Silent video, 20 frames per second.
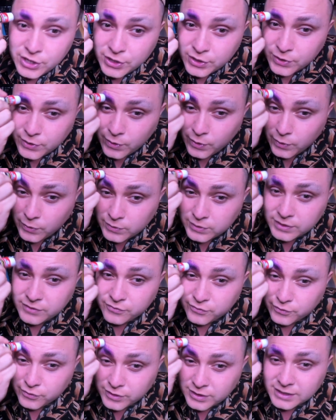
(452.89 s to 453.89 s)
who only
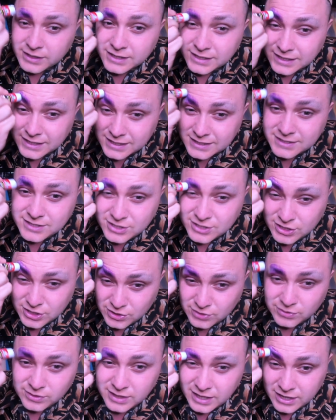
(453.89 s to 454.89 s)
really needs
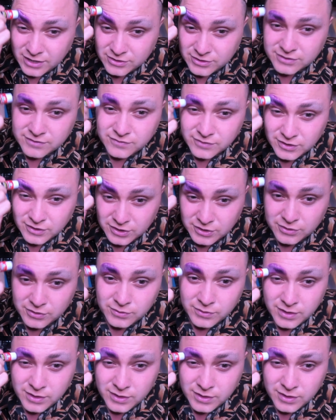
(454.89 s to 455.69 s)
2 layers of glue.